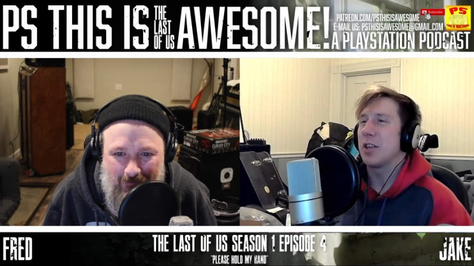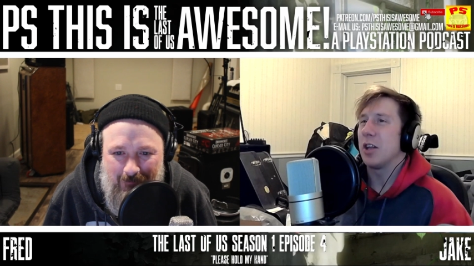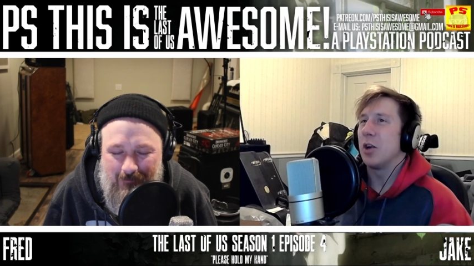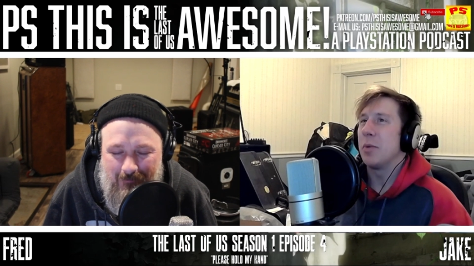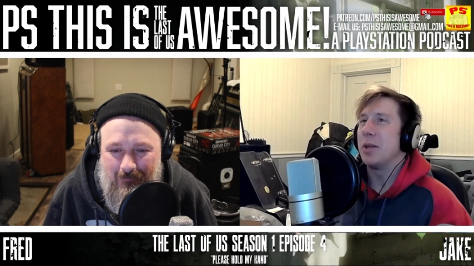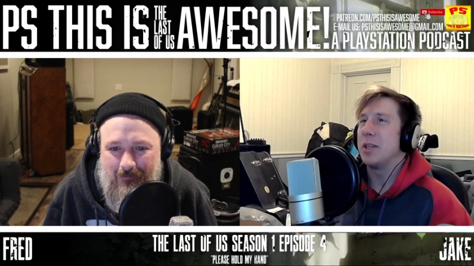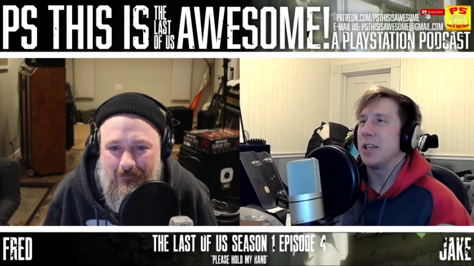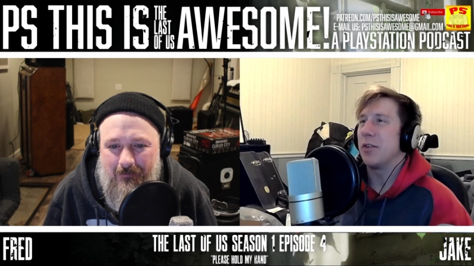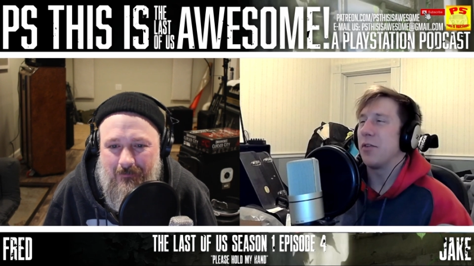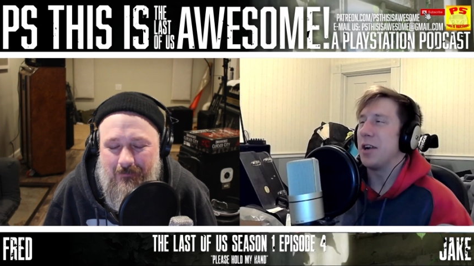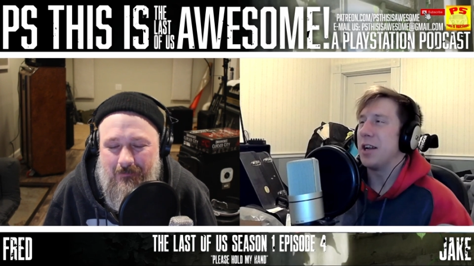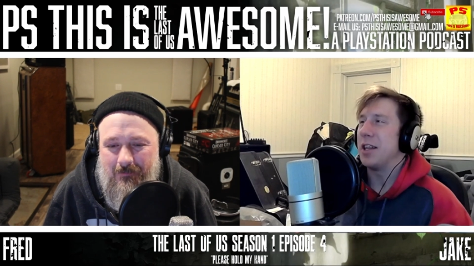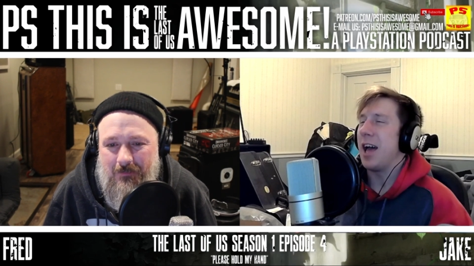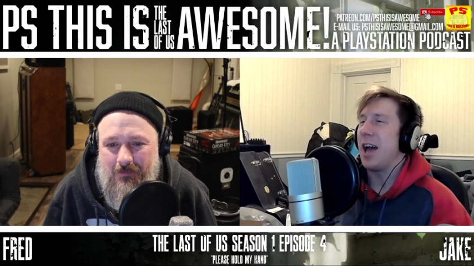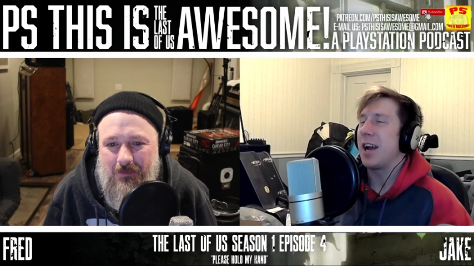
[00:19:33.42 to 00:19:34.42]
Speaker 1: is a little bit
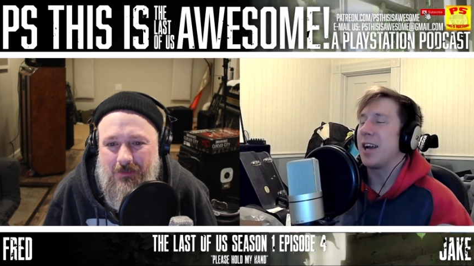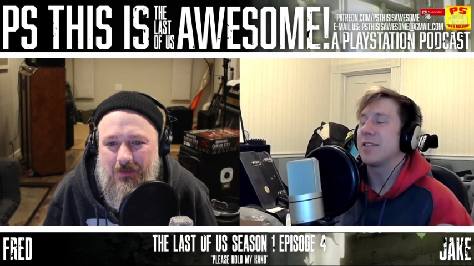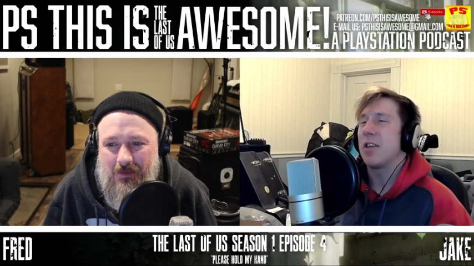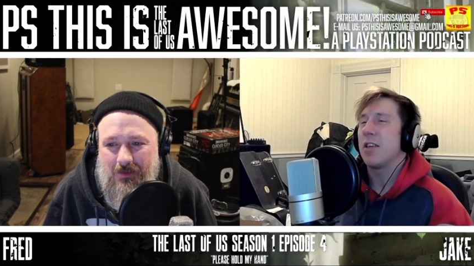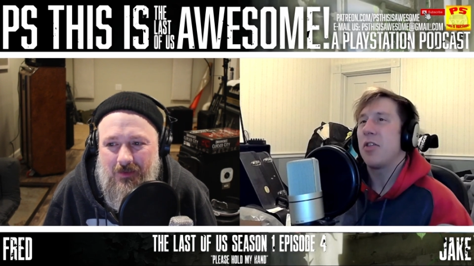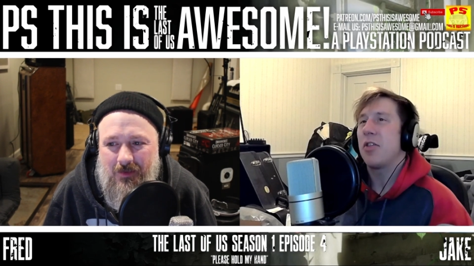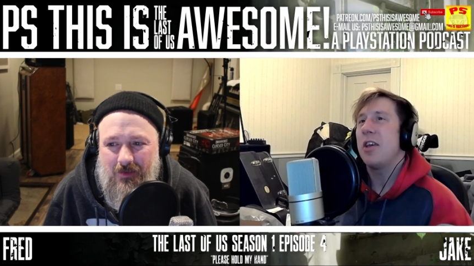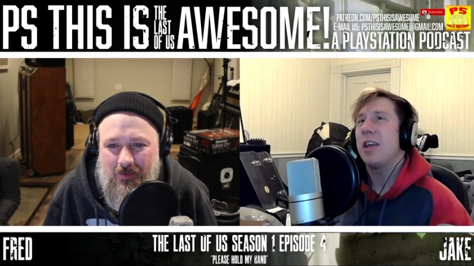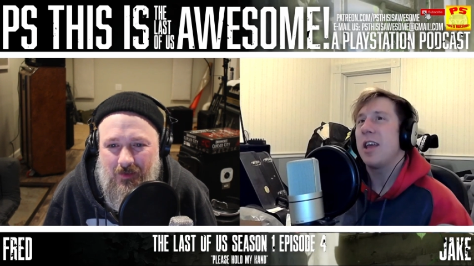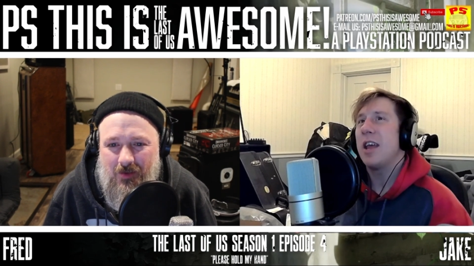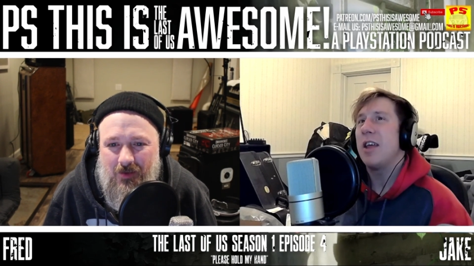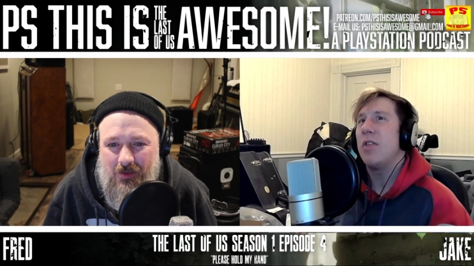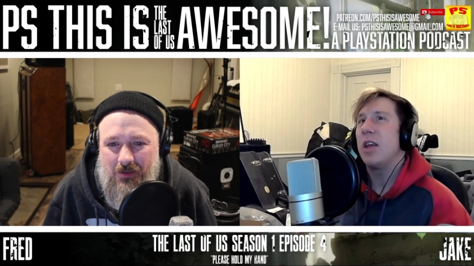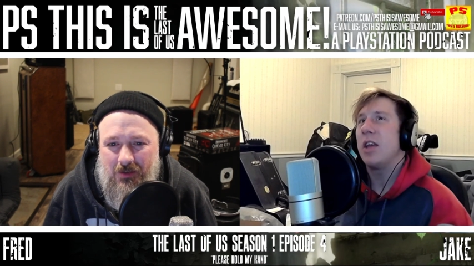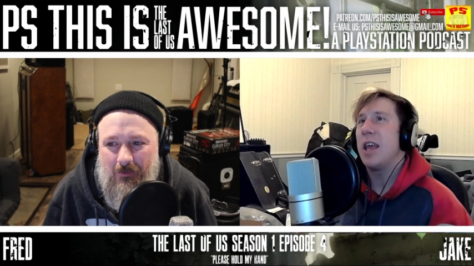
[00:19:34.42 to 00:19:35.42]
different in that because I think
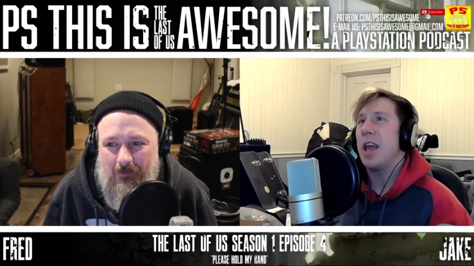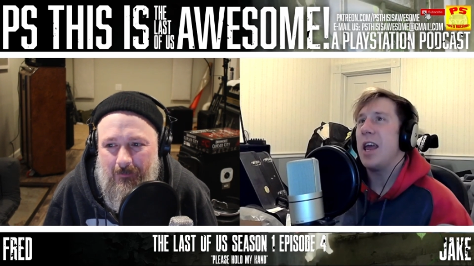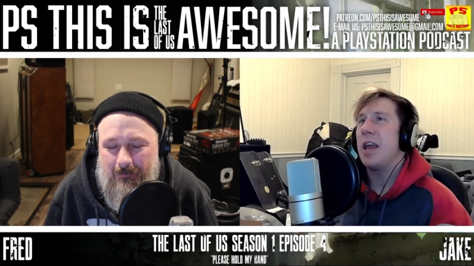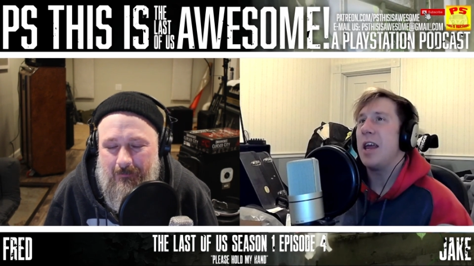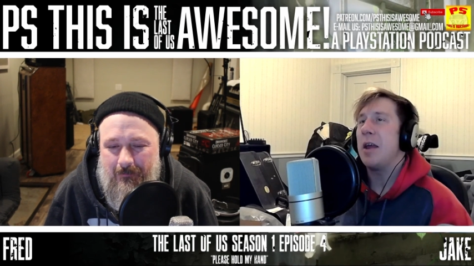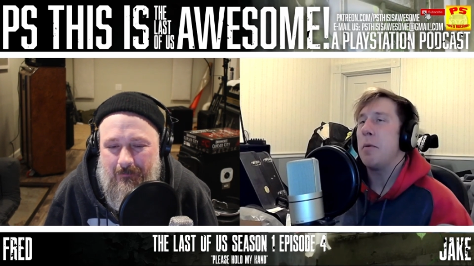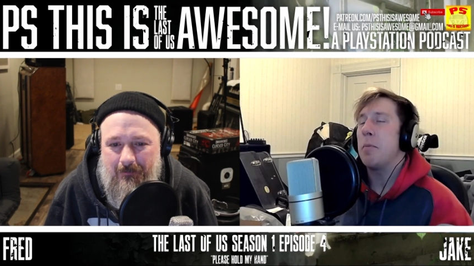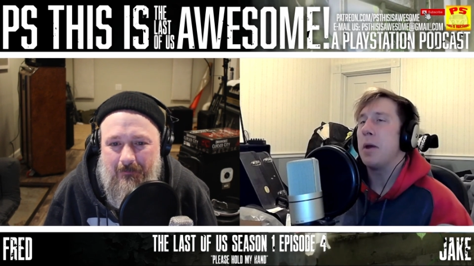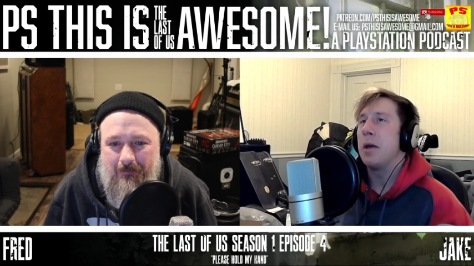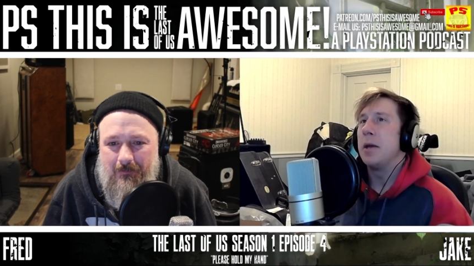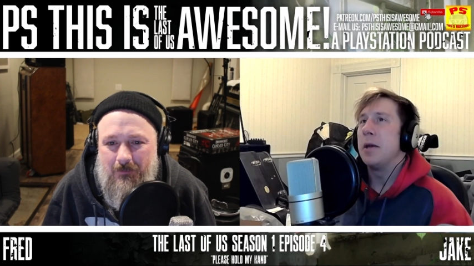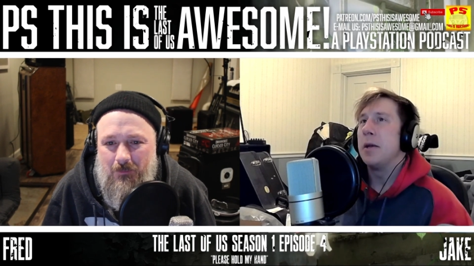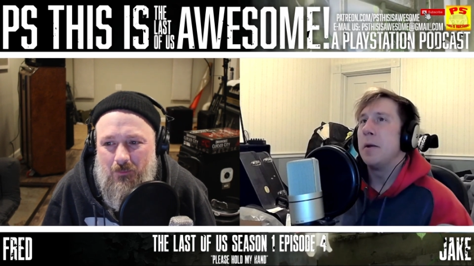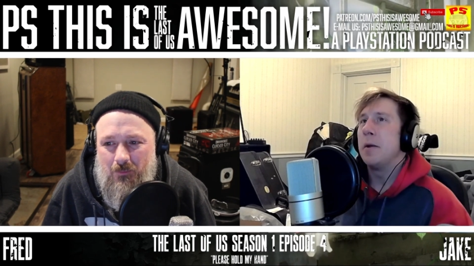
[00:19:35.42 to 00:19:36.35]
in the game